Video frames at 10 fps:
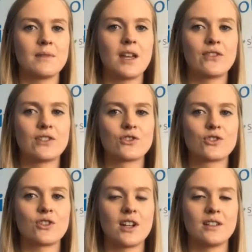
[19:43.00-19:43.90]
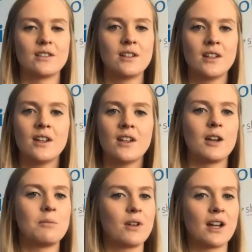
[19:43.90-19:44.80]
having to try and
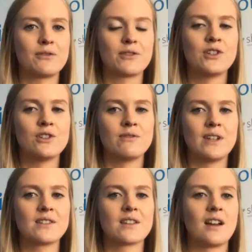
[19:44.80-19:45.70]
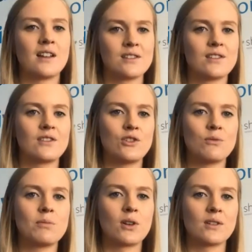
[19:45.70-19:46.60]
apply for a new visa under the
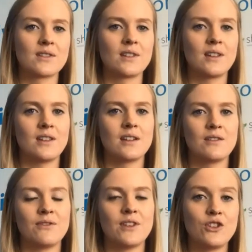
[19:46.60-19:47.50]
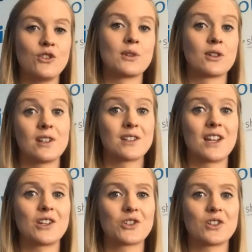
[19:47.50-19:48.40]
new policy if their new
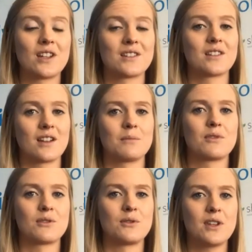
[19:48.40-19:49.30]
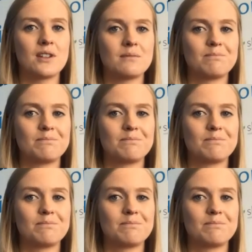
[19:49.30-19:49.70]
accreditation hasn't come through yet.